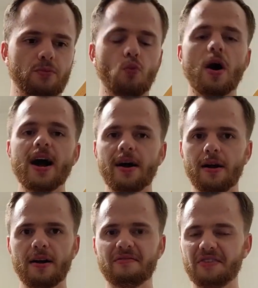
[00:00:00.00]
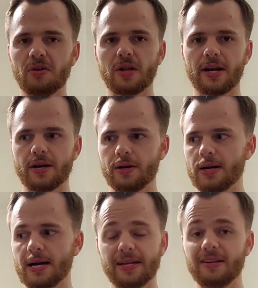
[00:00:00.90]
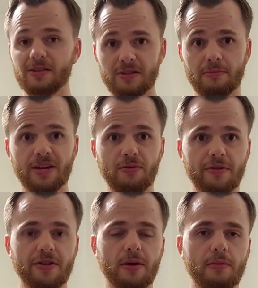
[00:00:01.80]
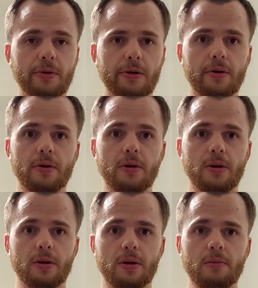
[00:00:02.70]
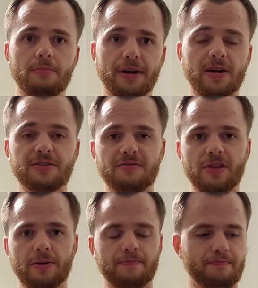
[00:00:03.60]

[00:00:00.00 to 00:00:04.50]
why I felt like I needed to meet with him because of